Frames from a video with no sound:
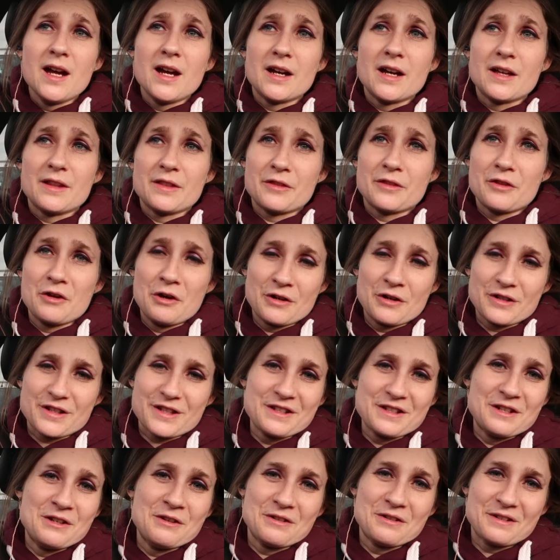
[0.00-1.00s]
and those
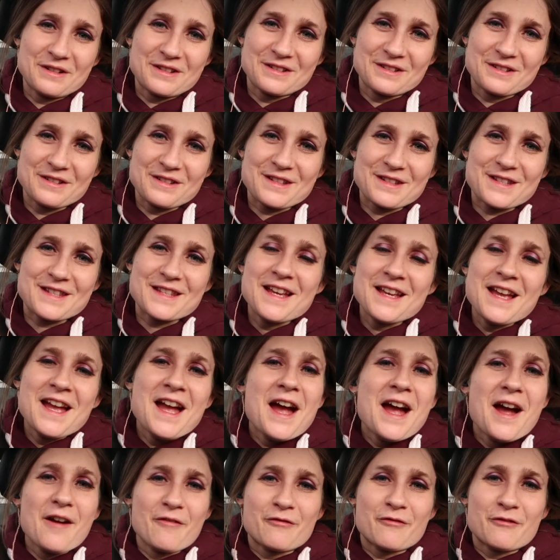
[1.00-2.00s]
noodles
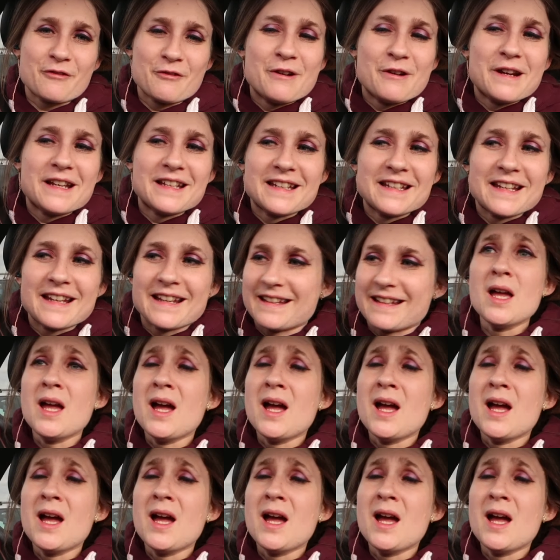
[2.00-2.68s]
have ruined it.